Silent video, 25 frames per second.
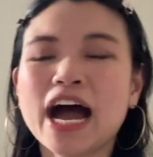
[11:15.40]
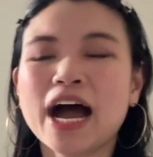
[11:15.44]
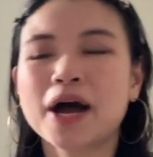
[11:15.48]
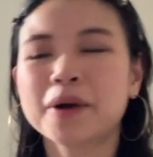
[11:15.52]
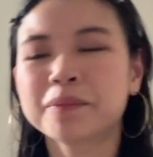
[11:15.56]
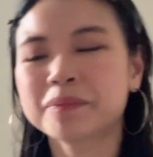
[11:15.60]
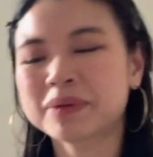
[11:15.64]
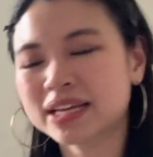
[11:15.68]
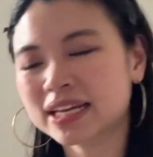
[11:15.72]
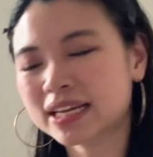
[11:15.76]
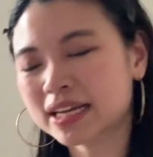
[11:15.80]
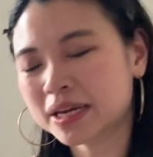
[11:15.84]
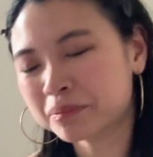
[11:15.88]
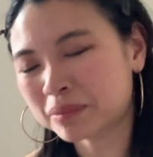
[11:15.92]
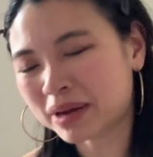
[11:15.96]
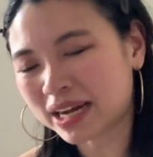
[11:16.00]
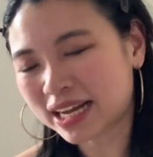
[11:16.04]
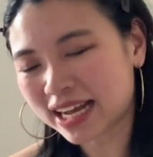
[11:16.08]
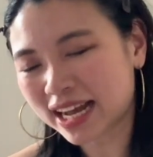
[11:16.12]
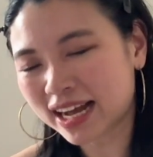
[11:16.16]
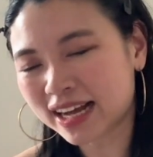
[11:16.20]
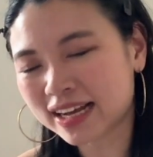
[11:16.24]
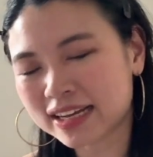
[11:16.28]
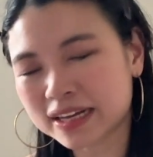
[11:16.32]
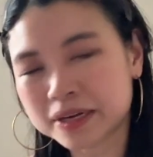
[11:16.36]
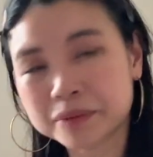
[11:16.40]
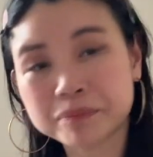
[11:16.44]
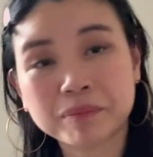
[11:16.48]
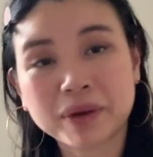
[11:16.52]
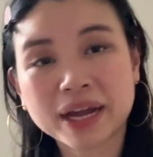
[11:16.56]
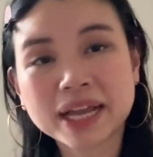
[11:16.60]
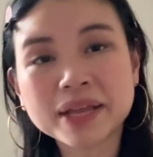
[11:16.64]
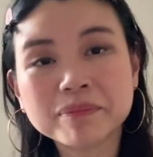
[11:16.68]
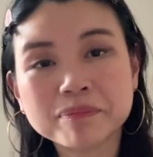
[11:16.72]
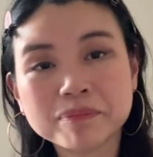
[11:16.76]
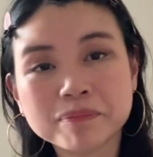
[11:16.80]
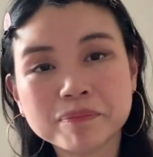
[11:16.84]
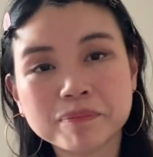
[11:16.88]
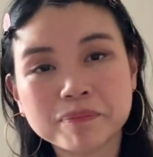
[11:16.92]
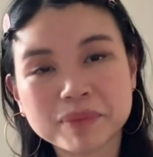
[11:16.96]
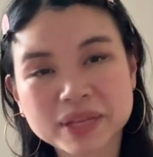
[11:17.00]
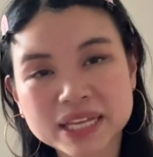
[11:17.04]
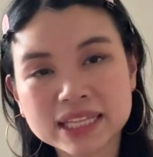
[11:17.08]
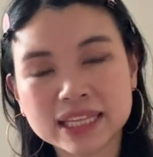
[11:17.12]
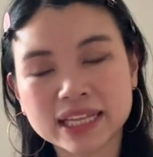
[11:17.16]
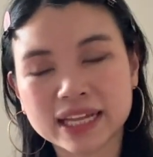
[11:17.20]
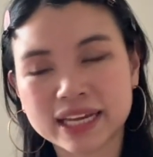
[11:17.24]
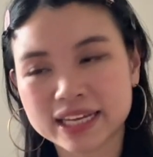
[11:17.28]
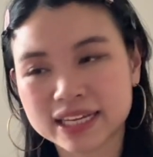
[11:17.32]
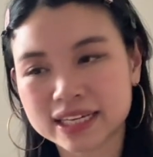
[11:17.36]
being a mangaka might be
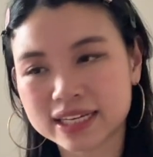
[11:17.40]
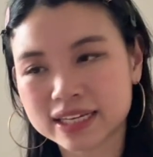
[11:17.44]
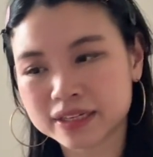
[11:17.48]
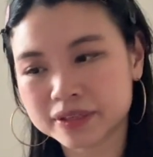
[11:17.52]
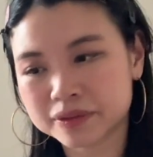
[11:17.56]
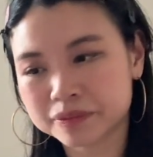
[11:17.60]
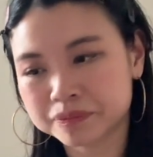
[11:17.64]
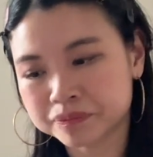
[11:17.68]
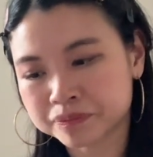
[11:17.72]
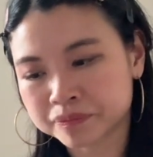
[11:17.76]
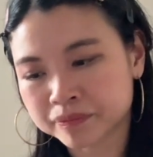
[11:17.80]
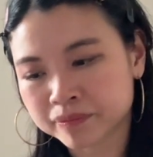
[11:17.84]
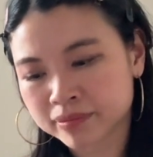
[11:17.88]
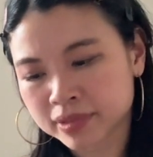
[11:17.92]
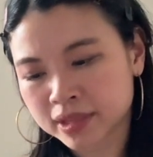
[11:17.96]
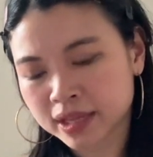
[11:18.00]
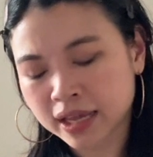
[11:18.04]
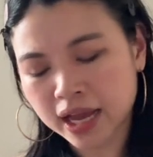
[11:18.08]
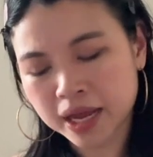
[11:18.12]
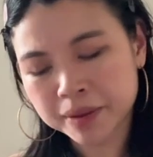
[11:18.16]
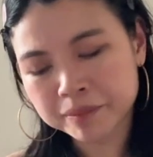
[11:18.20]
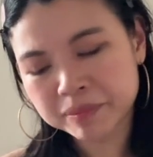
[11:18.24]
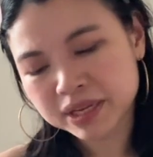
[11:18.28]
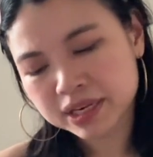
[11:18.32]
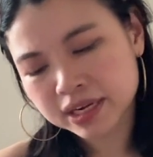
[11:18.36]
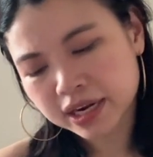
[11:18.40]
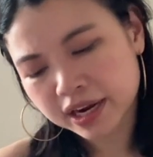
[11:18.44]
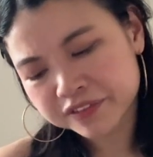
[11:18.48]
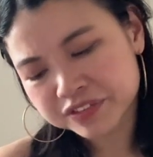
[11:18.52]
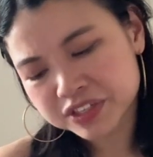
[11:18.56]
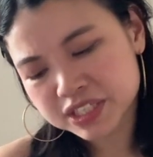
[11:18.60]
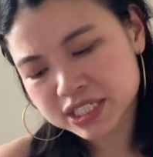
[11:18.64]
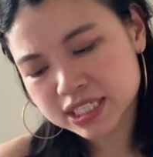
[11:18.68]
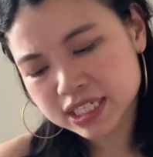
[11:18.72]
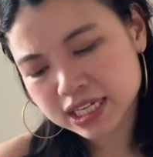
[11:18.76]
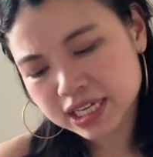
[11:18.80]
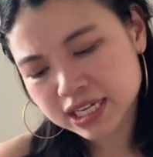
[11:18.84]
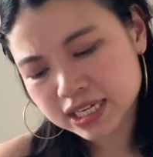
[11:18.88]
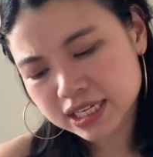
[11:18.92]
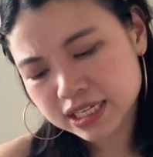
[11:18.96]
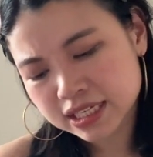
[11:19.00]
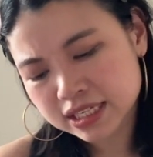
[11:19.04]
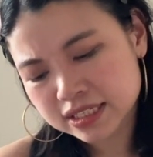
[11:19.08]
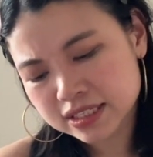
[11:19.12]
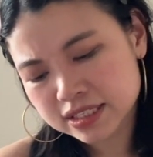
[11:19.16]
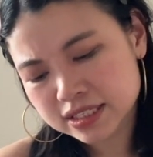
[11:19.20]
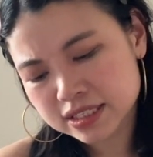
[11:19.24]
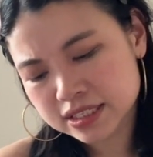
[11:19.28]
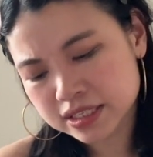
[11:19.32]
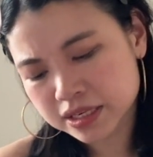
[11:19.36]
like. I mean, I've
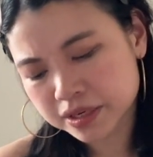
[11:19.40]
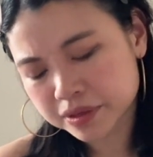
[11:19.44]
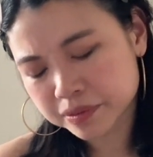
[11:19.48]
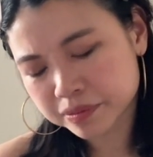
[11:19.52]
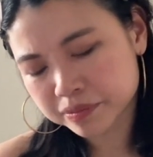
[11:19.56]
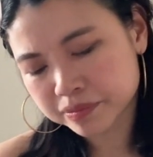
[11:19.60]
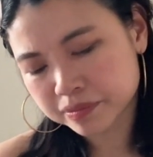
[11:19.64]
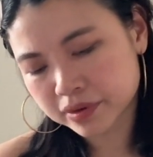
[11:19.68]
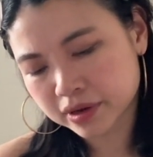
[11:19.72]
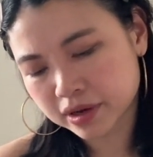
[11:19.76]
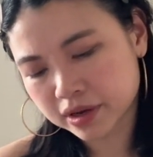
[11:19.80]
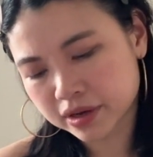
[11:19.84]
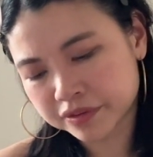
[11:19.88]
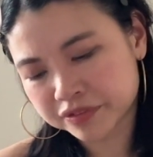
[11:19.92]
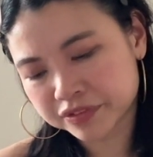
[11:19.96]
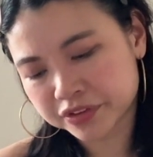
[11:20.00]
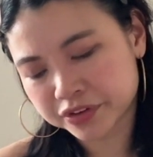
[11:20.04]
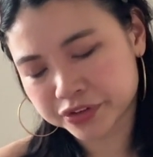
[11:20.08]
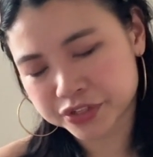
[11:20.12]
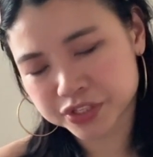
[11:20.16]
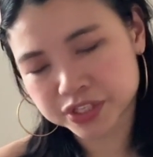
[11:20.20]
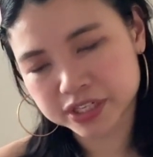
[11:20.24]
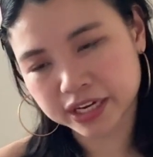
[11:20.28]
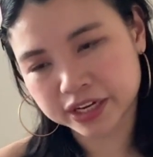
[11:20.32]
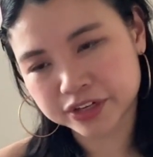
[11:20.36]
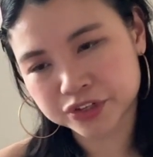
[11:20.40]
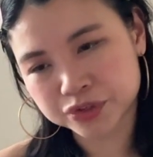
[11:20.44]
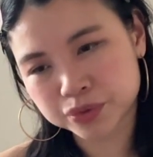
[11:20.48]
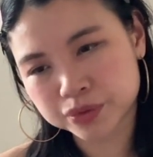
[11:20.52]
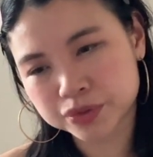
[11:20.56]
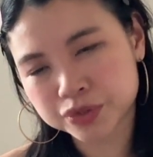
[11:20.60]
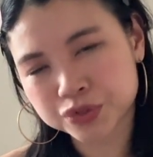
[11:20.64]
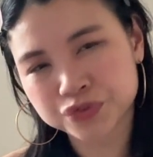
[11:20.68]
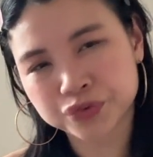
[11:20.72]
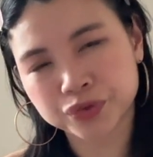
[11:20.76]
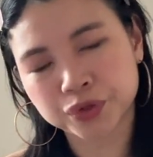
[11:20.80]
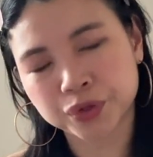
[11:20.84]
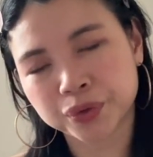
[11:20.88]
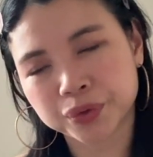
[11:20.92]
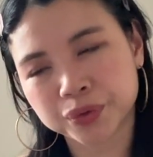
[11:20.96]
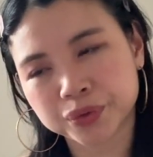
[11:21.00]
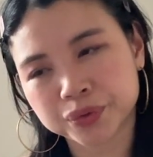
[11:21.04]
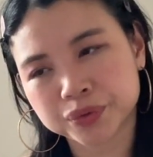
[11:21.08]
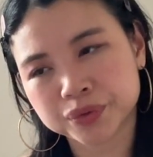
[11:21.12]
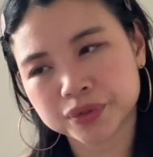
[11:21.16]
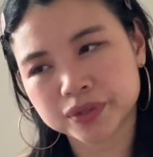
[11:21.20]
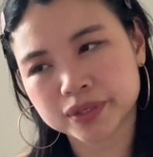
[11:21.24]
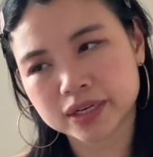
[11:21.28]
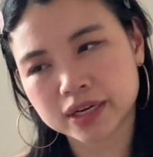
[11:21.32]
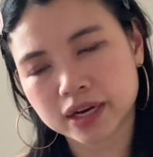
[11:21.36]
seen some of their schedules float
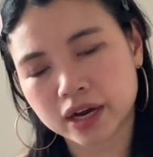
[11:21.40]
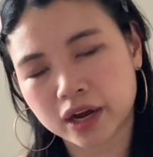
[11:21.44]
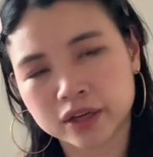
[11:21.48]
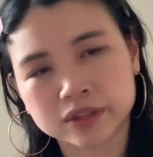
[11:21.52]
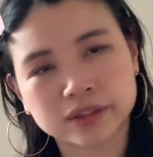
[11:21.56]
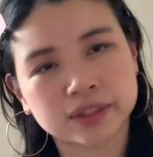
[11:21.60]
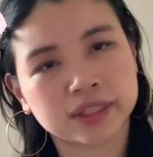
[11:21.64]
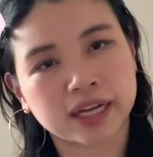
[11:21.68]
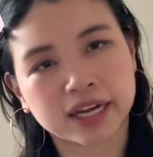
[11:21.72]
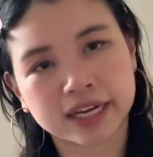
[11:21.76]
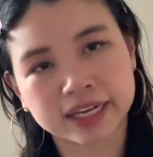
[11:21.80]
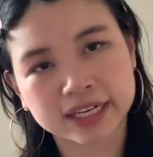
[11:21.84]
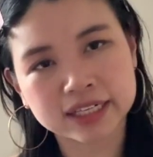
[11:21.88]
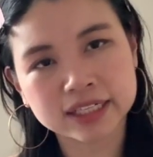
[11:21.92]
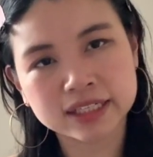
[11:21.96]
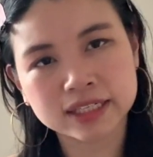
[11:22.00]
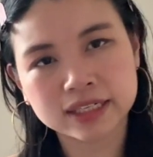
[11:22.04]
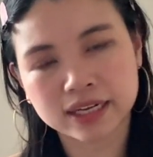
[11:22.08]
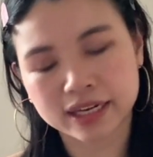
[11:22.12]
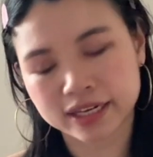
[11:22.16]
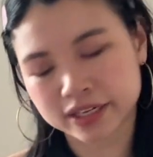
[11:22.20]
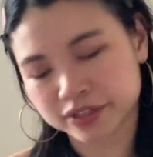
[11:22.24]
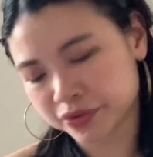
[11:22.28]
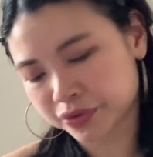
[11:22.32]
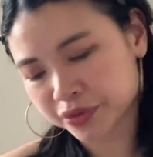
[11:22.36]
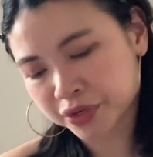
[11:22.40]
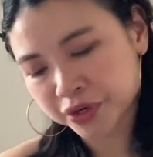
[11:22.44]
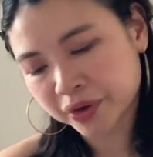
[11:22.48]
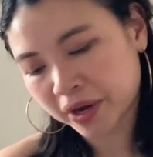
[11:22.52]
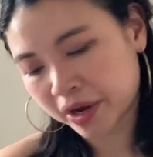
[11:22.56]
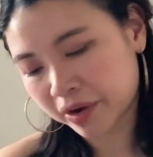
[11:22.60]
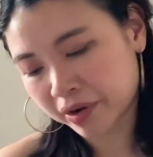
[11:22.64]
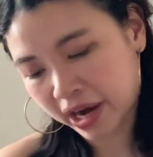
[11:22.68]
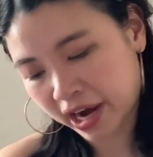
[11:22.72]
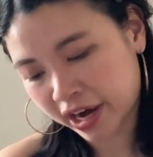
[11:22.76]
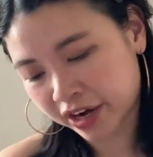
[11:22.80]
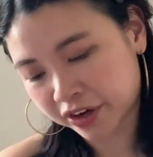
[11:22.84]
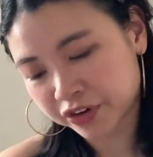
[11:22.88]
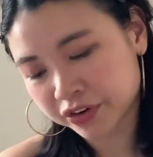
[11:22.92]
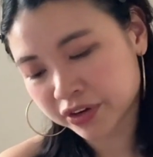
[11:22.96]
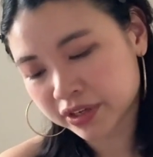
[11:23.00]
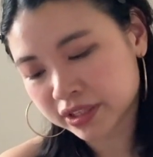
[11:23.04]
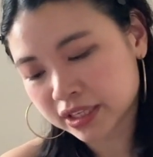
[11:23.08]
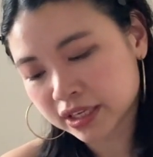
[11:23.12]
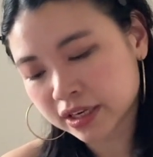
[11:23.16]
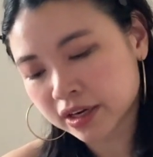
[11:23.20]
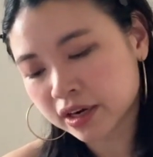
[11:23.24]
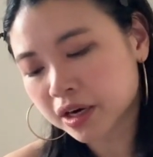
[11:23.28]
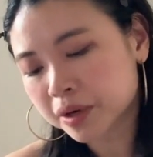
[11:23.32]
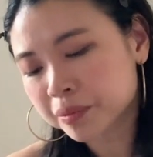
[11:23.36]
online. I don't know how accurate
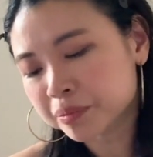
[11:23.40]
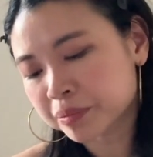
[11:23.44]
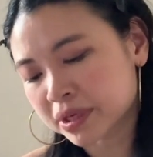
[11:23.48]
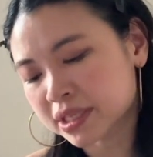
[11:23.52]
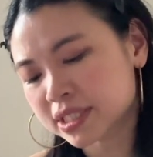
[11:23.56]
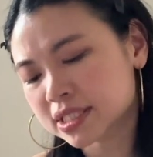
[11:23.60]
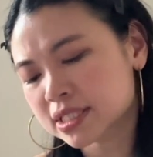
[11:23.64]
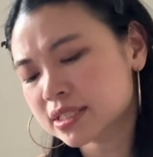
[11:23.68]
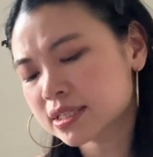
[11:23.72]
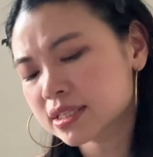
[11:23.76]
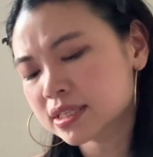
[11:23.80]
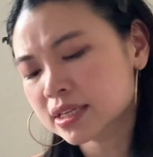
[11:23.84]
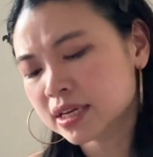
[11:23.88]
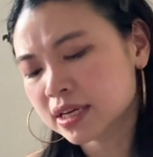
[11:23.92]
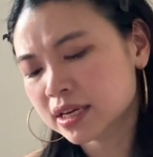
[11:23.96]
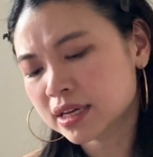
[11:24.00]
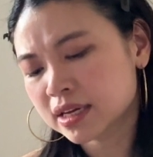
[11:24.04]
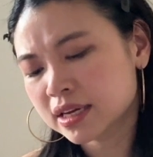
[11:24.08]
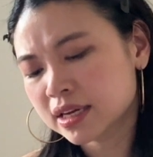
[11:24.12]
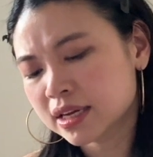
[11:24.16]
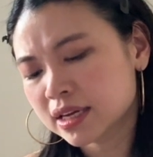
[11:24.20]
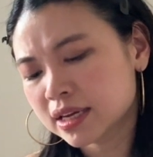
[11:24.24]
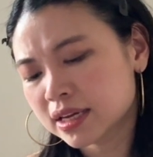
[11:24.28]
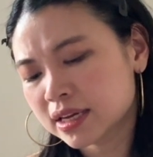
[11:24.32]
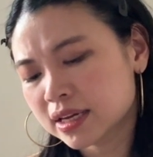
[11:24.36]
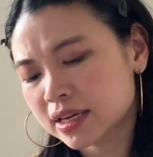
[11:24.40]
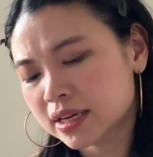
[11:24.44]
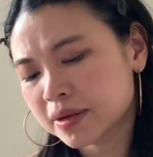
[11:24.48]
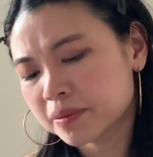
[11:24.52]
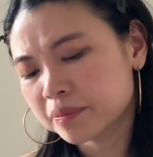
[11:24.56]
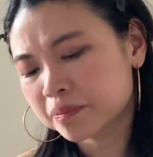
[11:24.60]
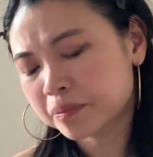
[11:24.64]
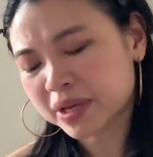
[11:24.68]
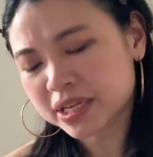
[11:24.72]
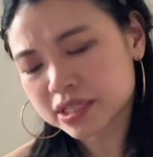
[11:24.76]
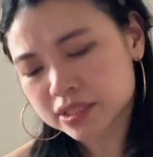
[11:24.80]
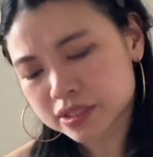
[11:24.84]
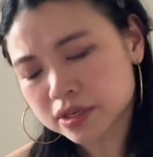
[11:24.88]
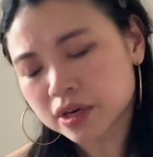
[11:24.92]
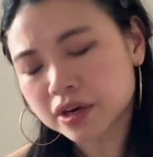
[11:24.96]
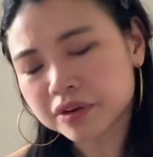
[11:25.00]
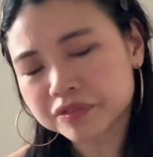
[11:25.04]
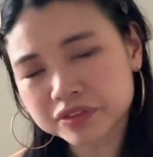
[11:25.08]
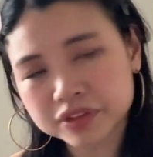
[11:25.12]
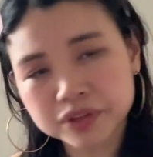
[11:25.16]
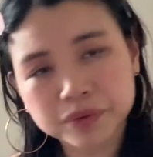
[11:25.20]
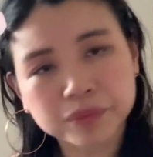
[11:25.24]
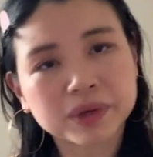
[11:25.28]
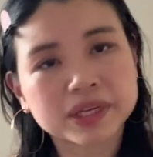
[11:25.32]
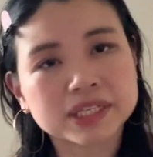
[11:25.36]
they are, but based off
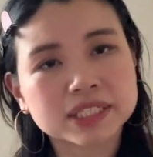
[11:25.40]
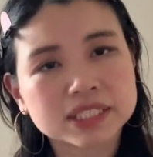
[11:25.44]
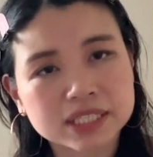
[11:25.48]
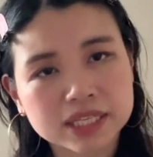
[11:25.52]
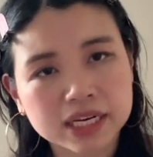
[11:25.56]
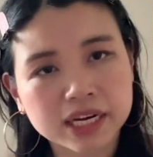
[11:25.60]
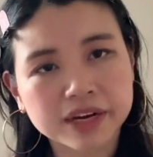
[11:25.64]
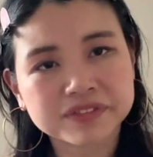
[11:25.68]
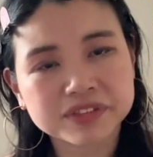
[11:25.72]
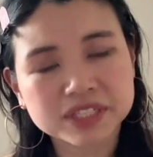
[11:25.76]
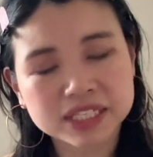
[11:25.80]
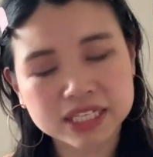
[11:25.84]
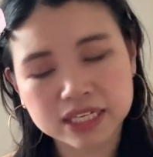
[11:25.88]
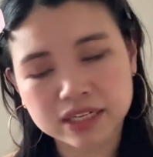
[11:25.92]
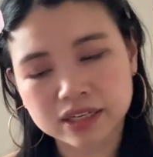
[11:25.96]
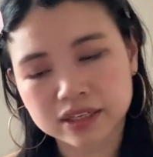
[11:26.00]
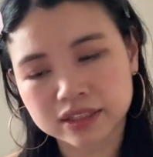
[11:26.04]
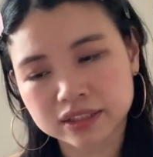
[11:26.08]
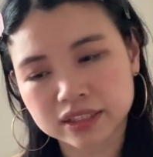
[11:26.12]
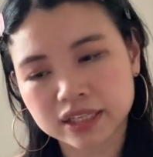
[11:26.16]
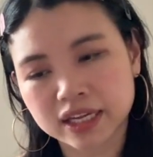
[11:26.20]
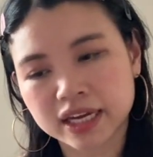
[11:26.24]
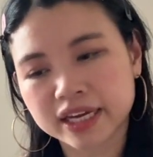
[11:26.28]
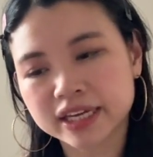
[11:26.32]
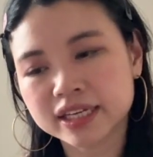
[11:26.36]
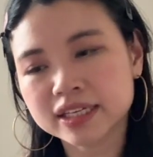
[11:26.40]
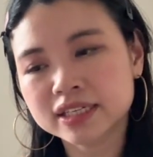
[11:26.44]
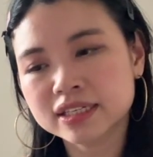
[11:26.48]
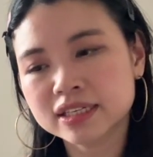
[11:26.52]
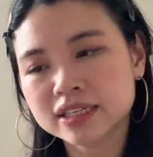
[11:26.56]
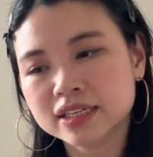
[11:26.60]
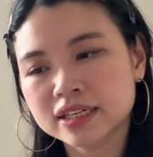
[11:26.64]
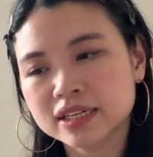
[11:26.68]
of the ones that I've seen online,